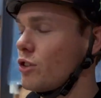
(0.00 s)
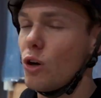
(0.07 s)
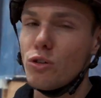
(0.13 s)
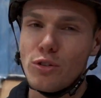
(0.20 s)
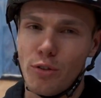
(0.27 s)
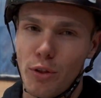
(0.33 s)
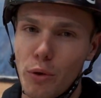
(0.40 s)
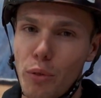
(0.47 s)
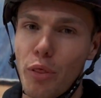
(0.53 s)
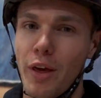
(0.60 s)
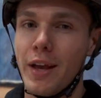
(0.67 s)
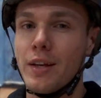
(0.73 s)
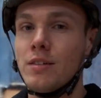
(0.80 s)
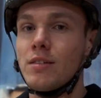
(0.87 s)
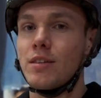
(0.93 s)
those few
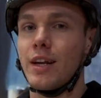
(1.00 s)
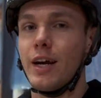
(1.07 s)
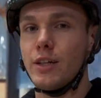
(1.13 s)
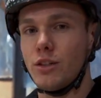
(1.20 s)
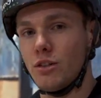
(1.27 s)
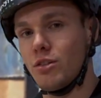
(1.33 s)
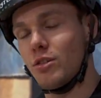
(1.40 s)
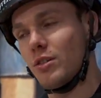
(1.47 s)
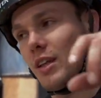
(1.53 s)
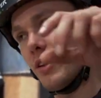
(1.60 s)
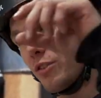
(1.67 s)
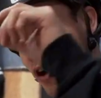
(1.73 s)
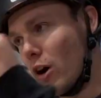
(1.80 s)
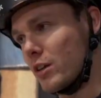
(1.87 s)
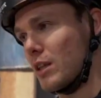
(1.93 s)
things that I just
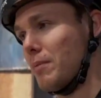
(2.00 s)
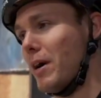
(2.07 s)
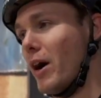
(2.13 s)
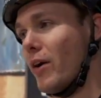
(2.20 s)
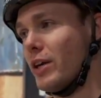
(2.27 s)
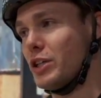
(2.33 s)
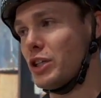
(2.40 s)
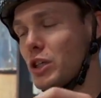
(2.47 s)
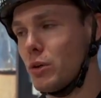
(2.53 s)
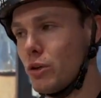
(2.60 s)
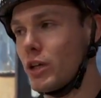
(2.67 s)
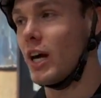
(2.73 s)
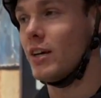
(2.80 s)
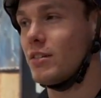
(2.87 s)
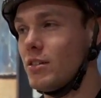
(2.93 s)
talked about and showed
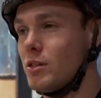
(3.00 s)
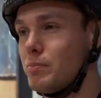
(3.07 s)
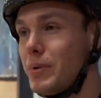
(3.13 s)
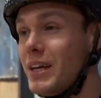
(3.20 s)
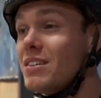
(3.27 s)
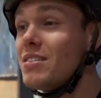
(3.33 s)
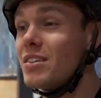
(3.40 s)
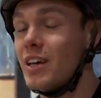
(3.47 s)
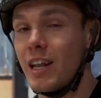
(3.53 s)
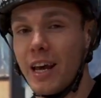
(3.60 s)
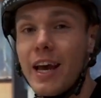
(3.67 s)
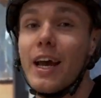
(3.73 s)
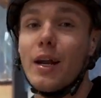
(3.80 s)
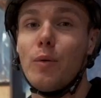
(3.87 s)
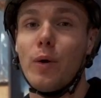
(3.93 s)
you guys is basically
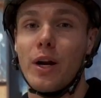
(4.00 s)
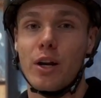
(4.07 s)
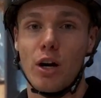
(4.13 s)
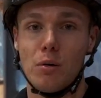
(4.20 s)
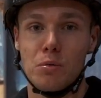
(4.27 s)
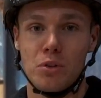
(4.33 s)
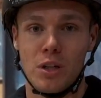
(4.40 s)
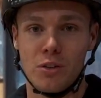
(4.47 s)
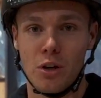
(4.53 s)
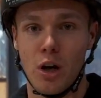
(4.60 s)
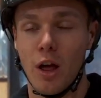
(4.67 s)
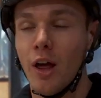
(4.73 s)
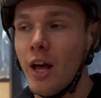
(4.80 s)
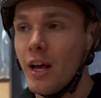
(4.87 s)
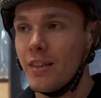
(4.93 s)
it when it comes to
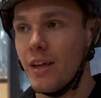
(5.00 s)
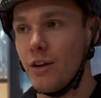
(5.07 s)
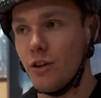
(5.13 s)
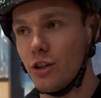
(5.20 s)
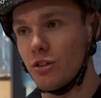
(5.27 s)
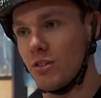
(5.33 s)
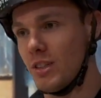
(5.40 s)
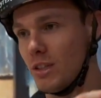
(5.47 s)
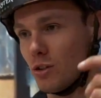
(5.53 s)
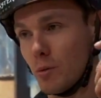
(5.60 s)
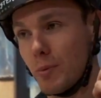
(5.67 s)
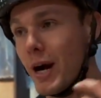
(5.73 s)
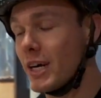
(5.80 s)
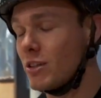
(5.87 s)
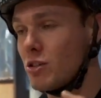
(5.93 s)
unturn. Then you just need to
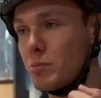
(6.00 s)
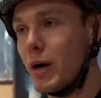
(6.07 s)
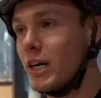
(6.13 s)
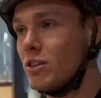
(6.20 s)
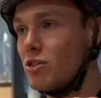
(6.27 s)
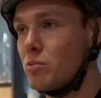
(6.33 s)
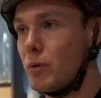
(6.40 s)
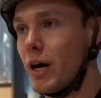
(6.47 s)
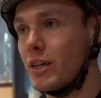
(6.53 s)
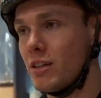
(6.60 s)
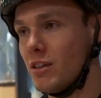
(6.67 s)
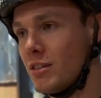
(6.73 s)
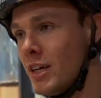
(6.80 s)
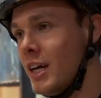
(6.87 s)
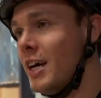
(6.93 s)
practice
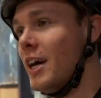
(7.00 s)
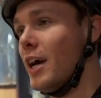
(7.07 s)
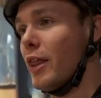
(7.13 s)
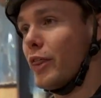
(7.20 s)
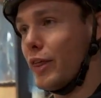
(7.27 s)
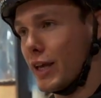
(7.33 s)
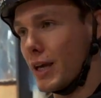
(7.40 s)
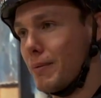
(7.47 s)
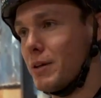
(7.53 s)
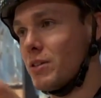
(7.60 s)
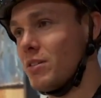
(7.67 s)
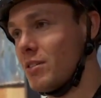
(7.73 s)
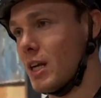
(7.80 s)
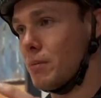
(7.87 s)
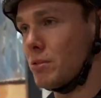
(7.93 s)
and think about
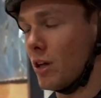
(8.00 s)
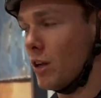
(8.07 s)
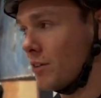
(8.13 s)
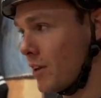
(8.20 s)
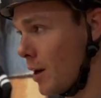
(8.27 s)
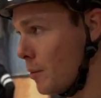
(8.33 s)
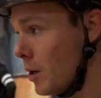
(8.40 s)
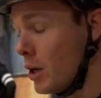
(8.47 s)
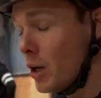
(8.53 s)
the steps all the time.